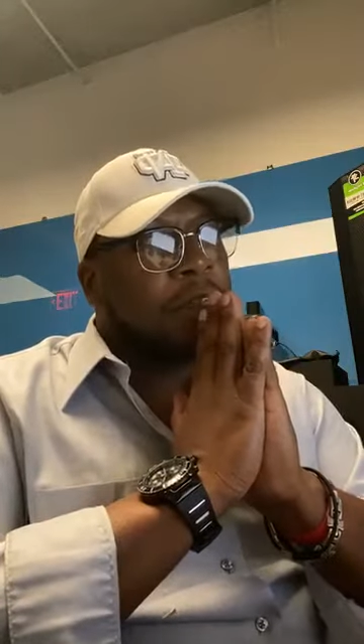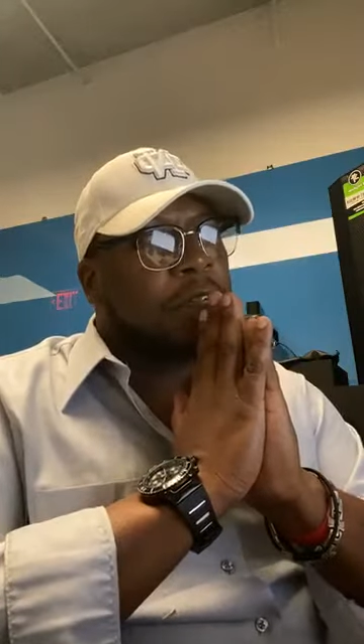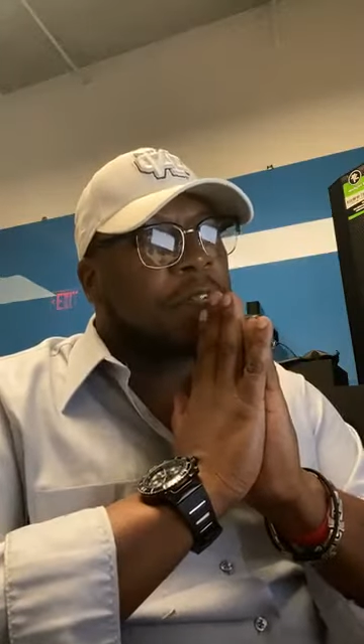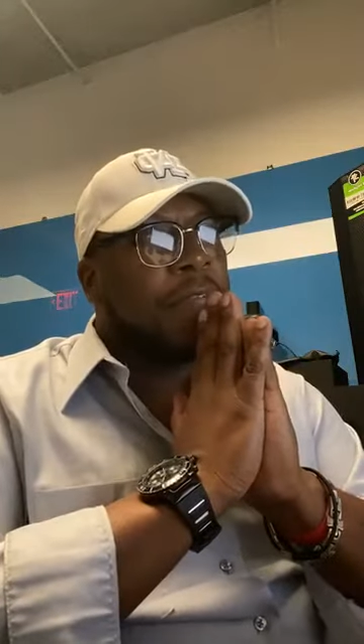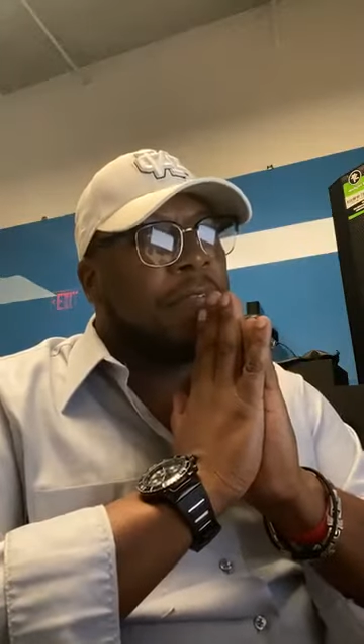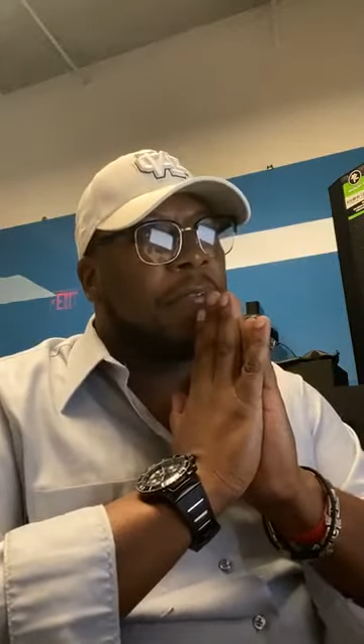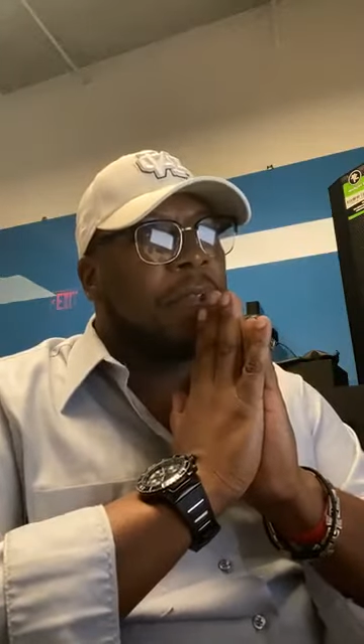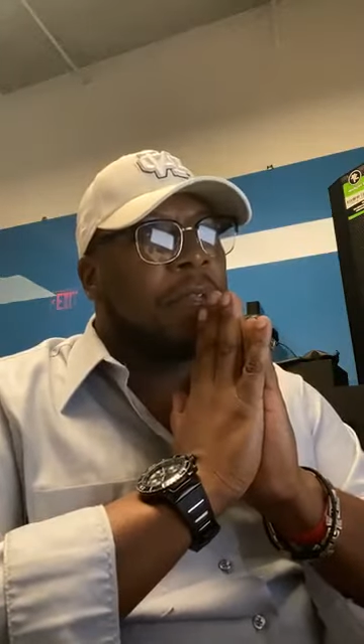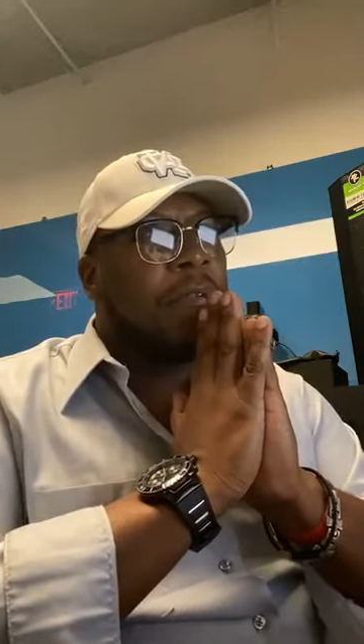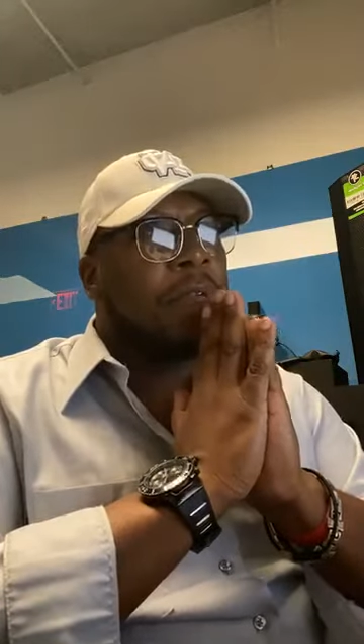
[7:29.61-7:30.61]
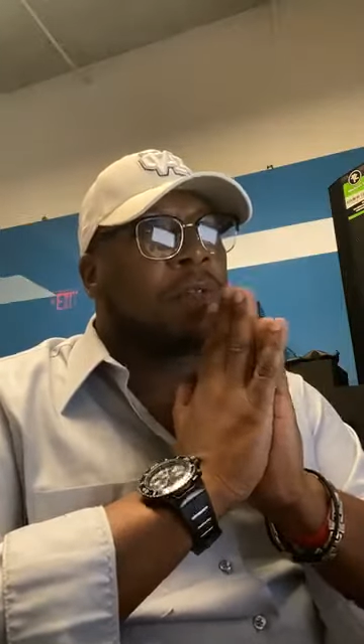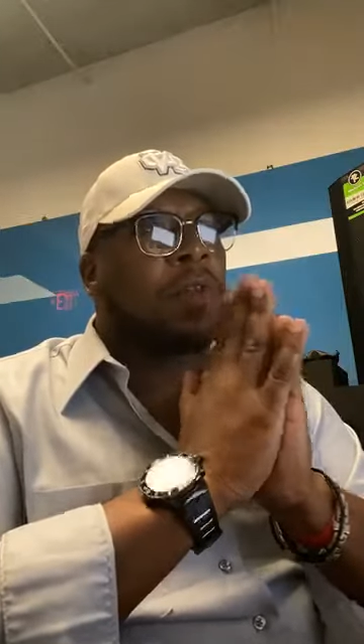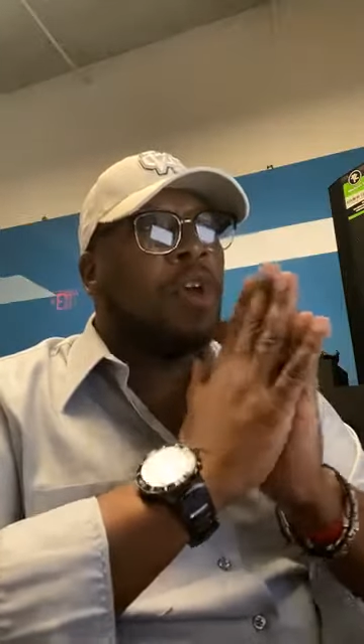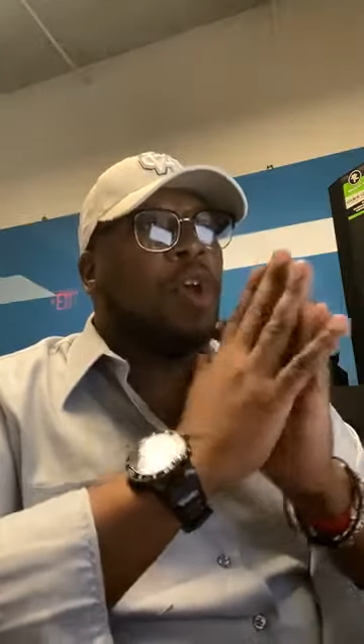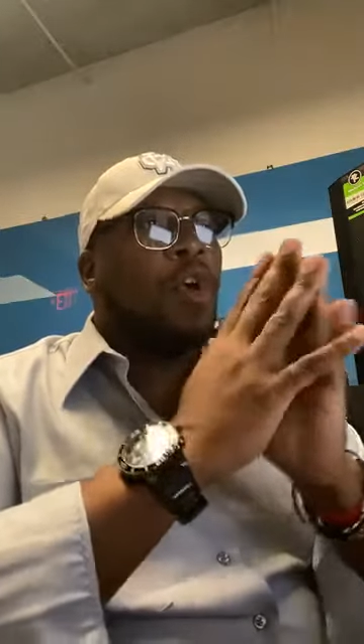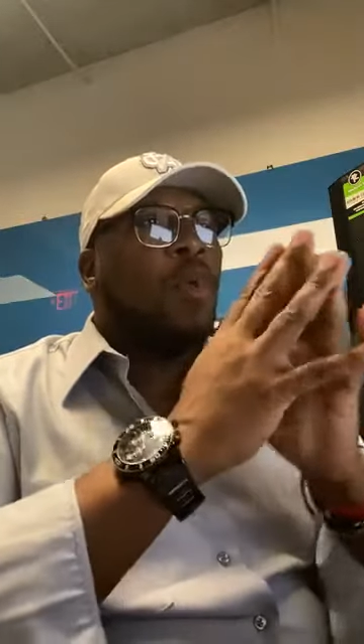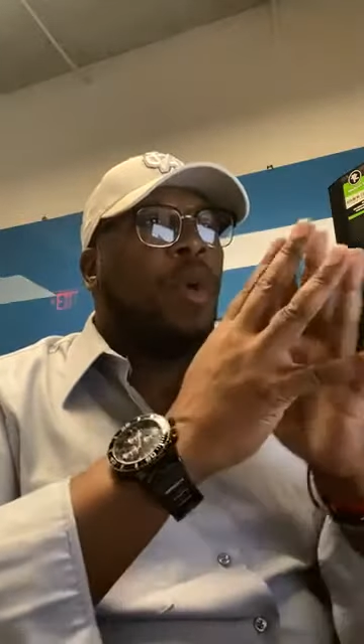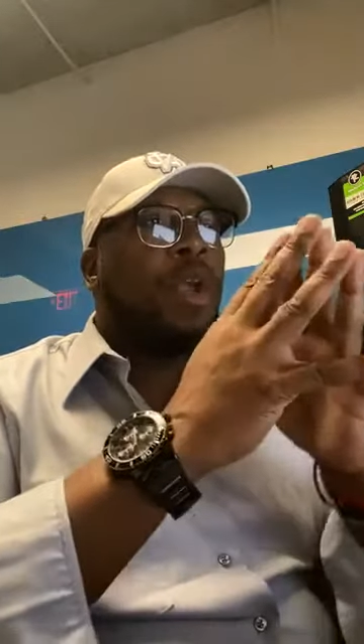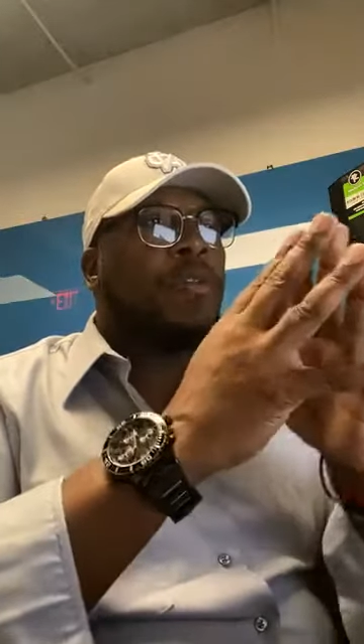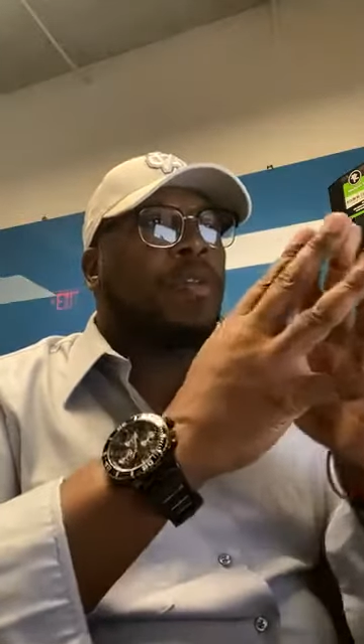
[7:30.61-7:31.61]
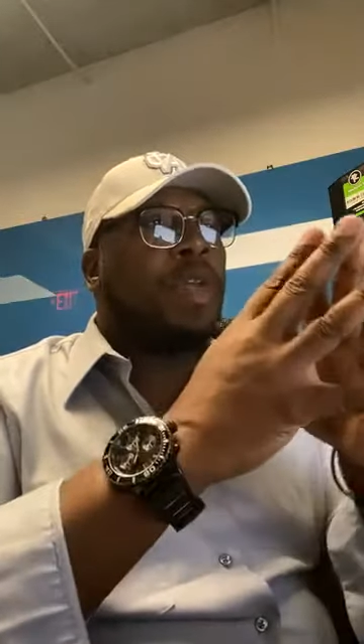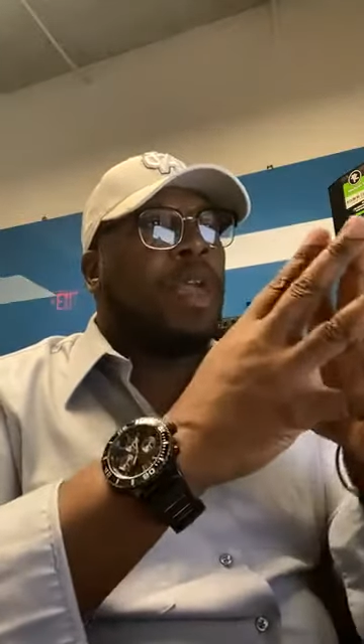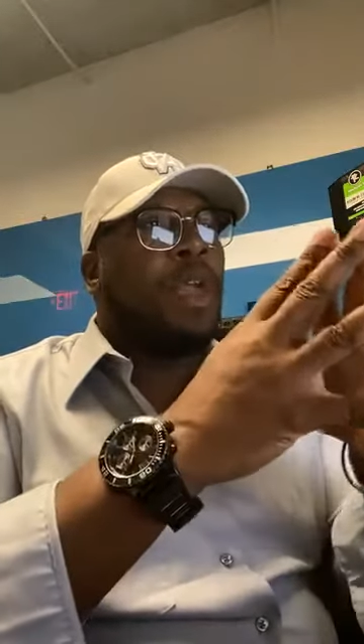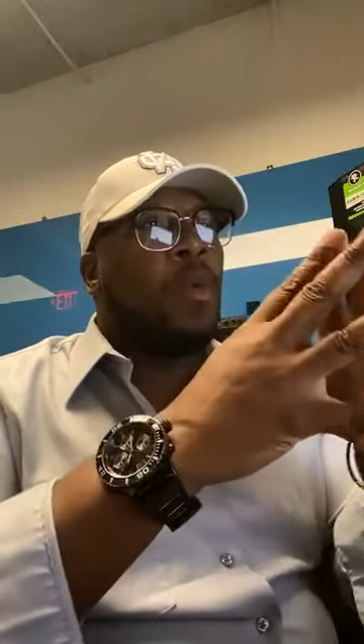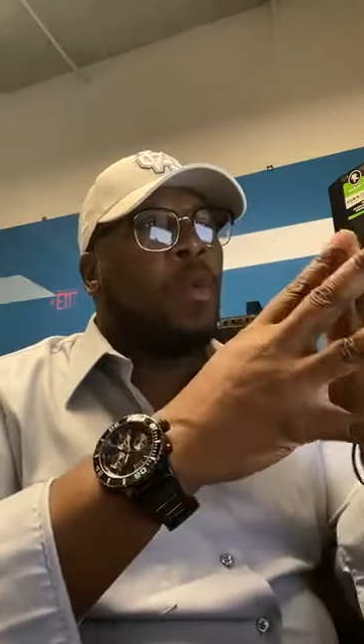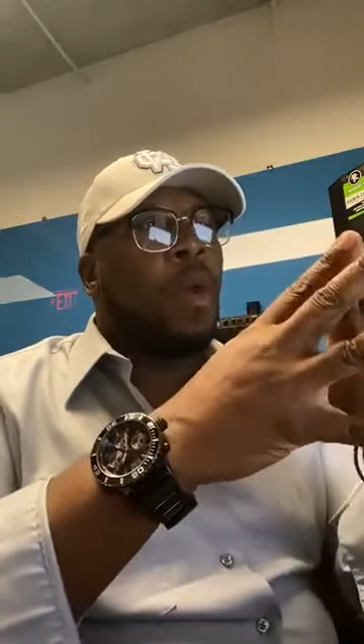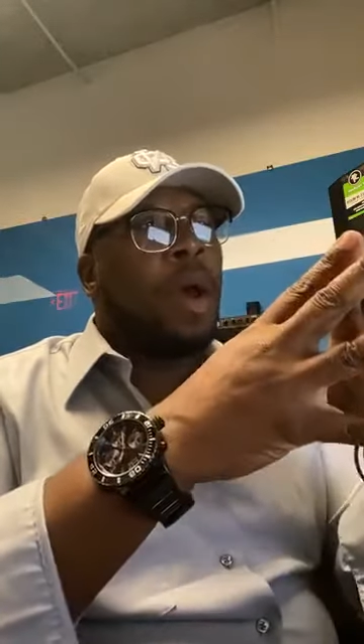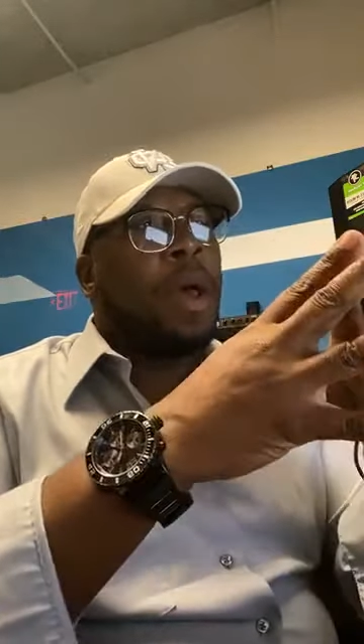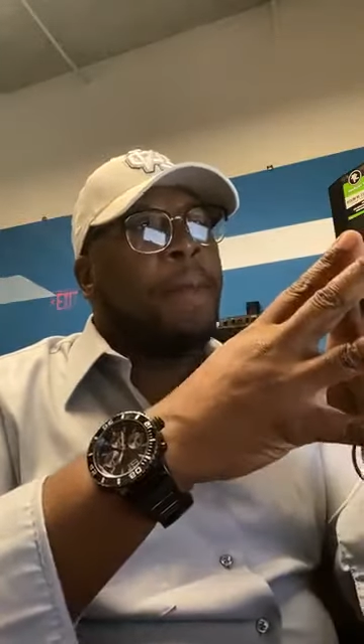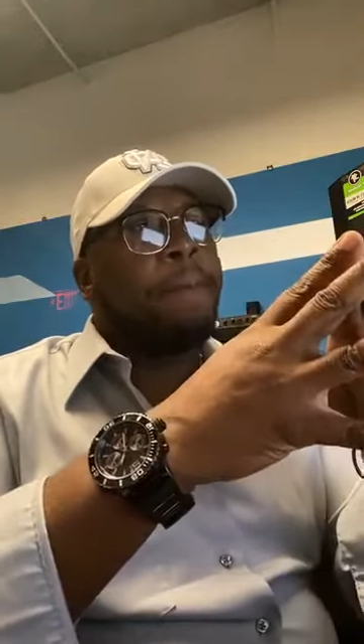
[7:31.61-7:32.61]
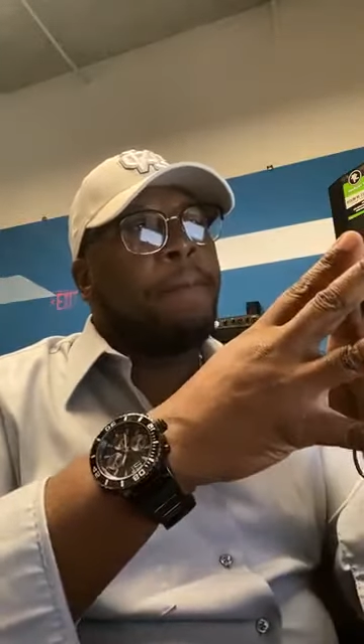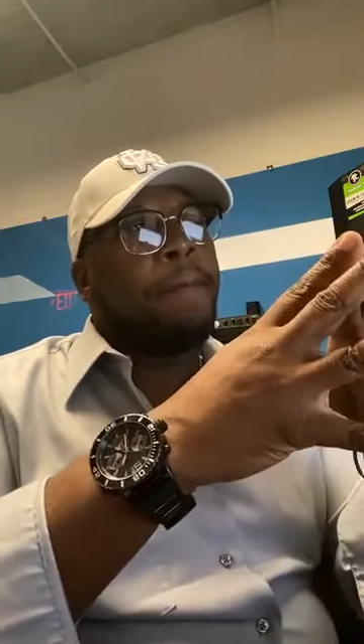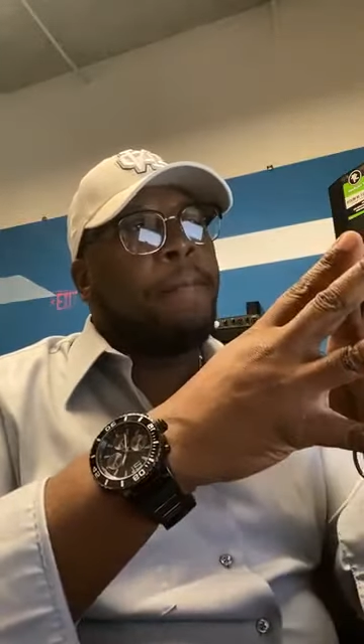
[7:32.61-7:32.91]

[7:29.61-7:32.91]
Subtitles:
say the least, we are seeing what